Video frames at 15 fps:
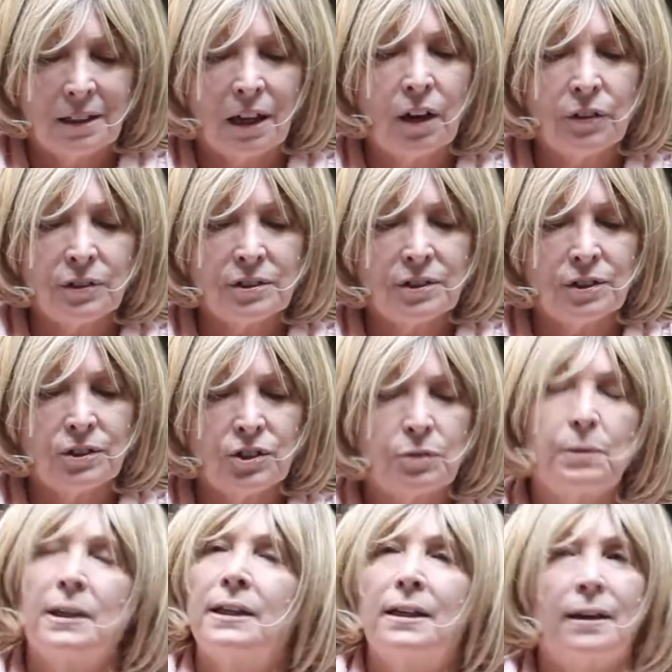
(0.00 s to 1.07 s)
all the
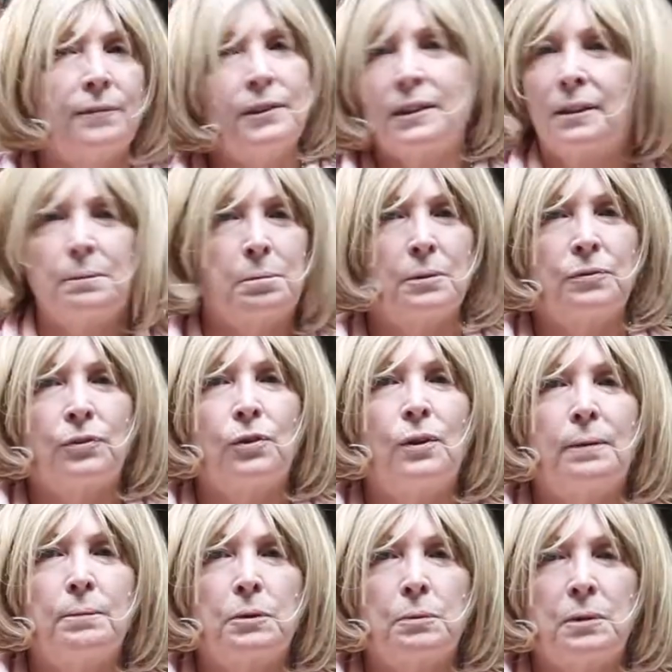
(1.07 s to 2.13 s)
surgery and everything
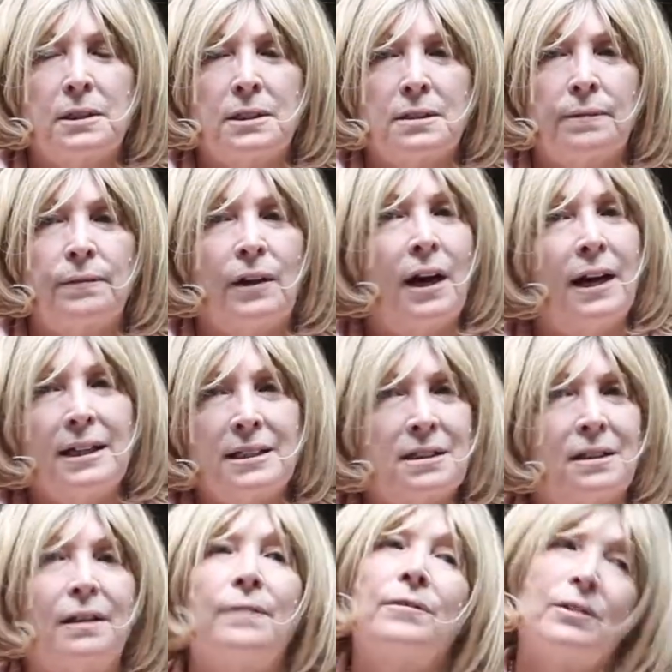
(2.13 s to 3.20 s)
performed was of the
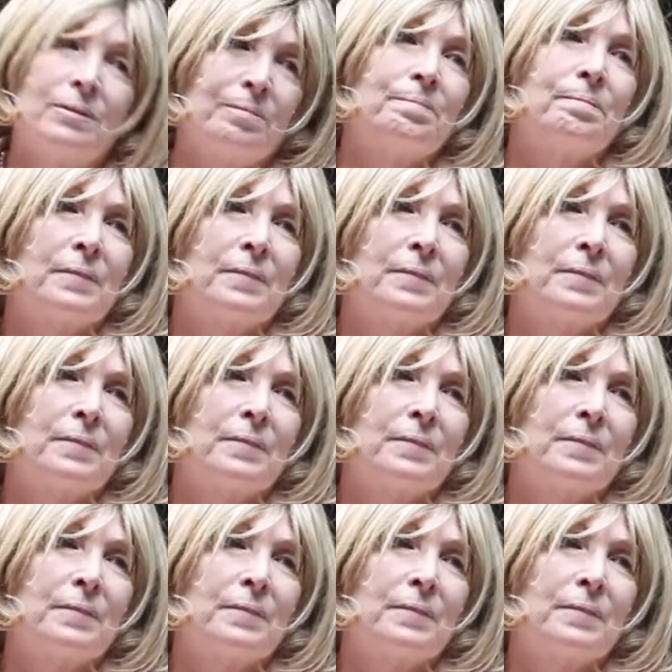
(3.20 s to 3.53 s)
highest level.